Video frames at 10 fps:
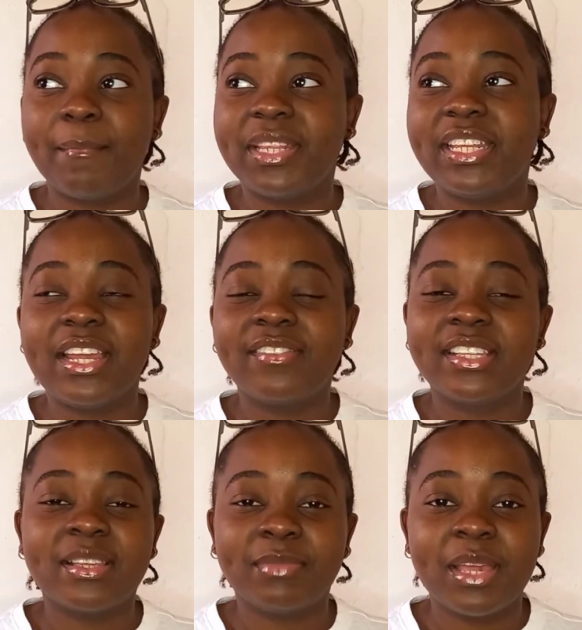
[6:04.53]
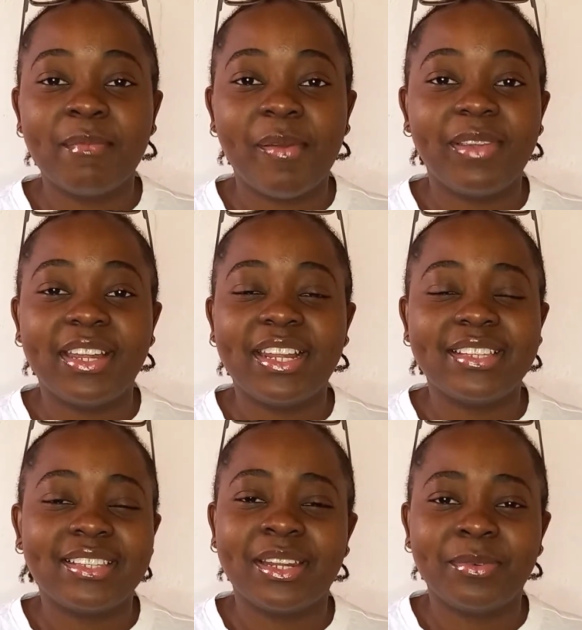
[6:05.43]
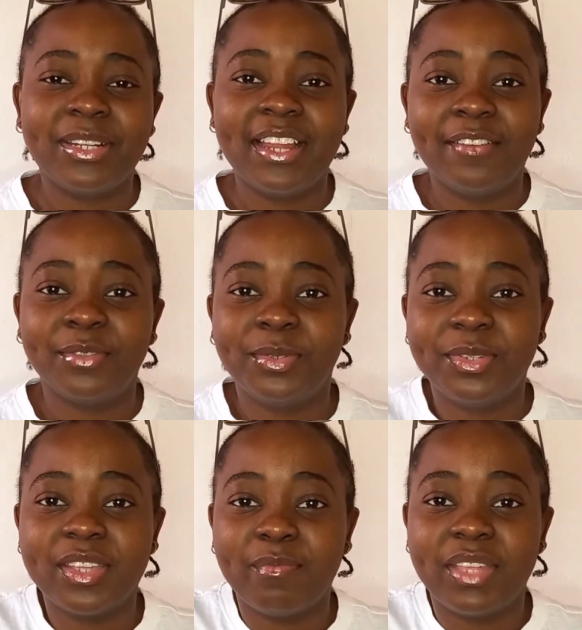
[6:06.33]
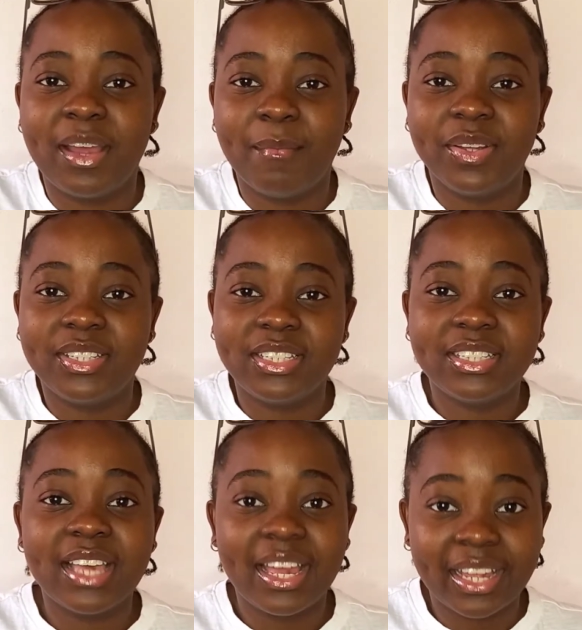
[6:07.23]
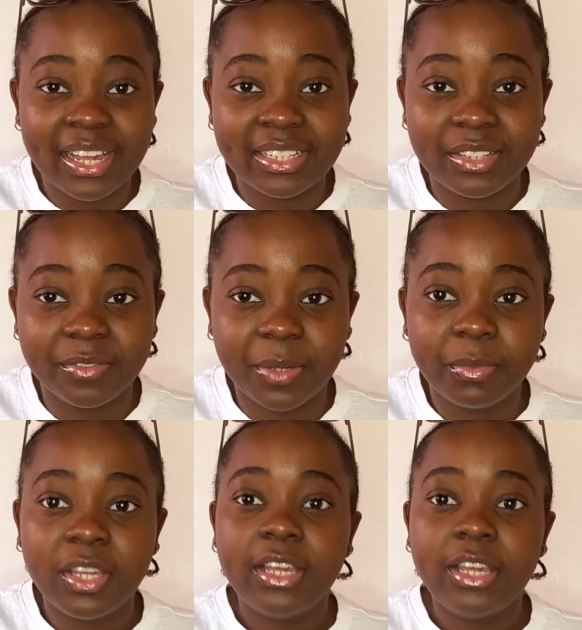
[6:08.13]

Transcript: But then after some time, I realize that I really have to do something about it. I can't give up.